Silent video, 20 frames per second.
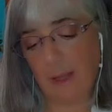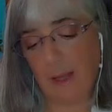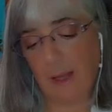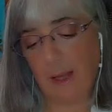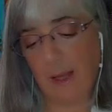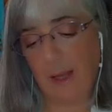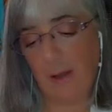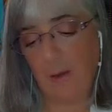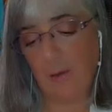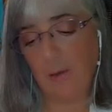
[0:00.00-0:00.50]

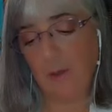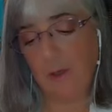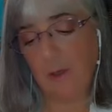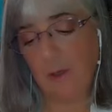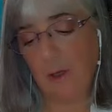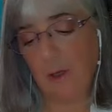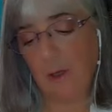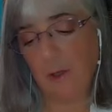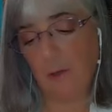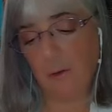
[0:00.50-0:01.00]
How did
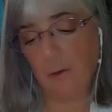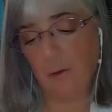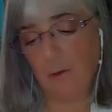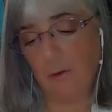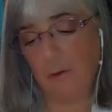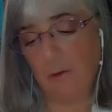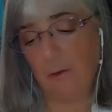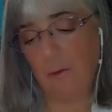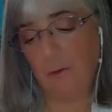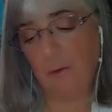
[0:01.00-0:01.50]

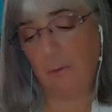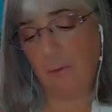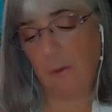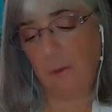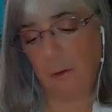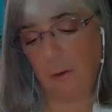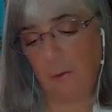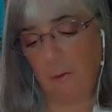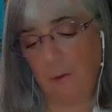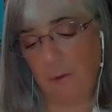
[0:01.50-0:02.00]
others
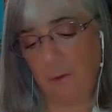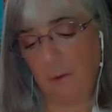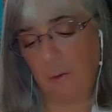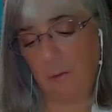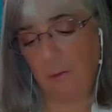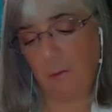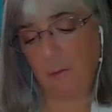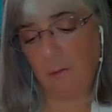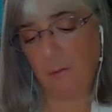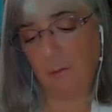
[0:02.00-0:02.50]
view
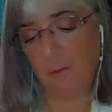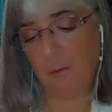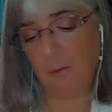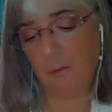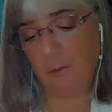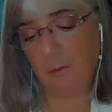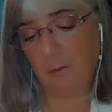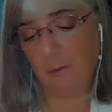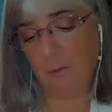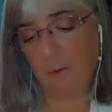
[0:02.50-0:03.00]
you?
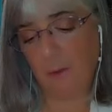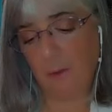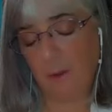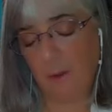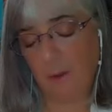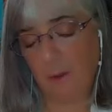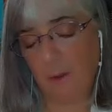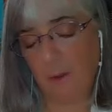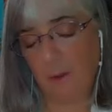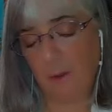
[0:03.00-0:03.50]

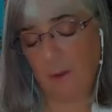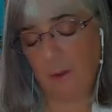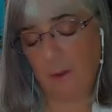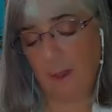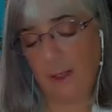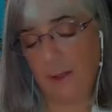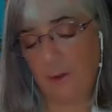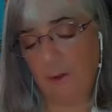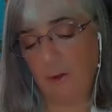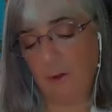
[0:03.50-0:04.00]

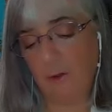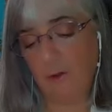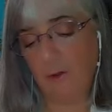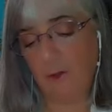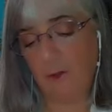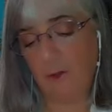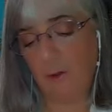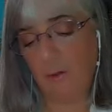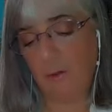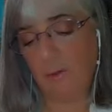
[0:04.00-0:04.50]
How did
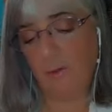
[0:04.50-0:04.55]
you